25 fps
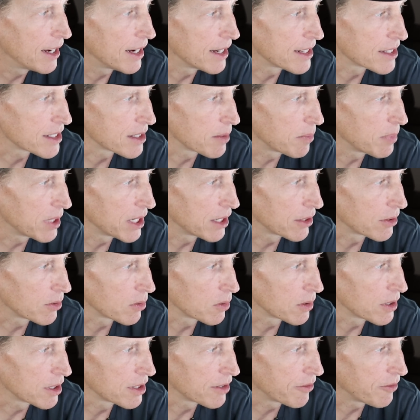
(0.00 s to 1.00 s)
and submitted
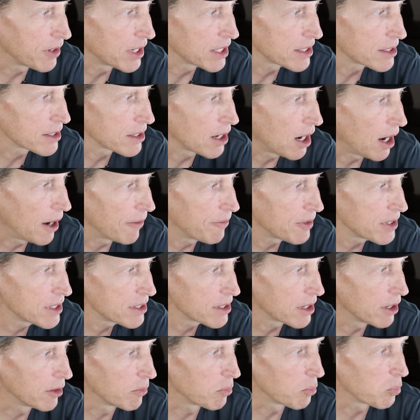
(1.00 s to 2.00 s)
through the Defense
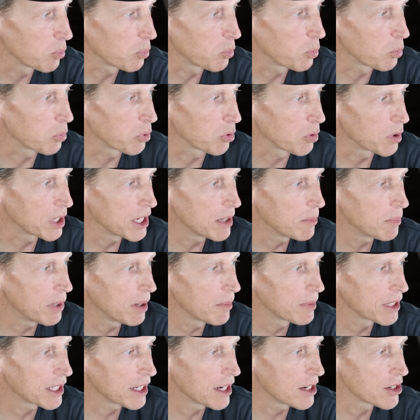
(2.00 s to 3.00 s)
Office of
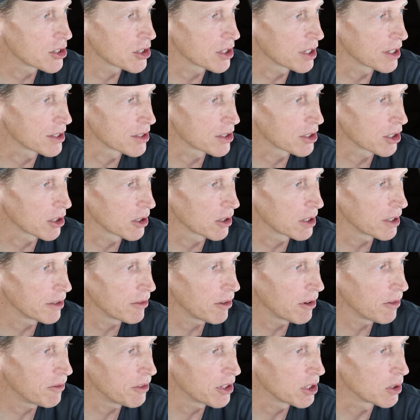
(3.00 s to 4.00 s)
Pre-Publication and Security
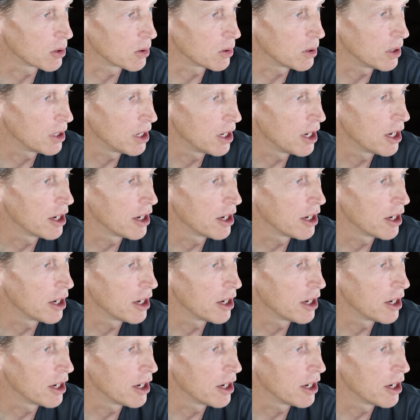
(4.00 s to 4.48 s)
Review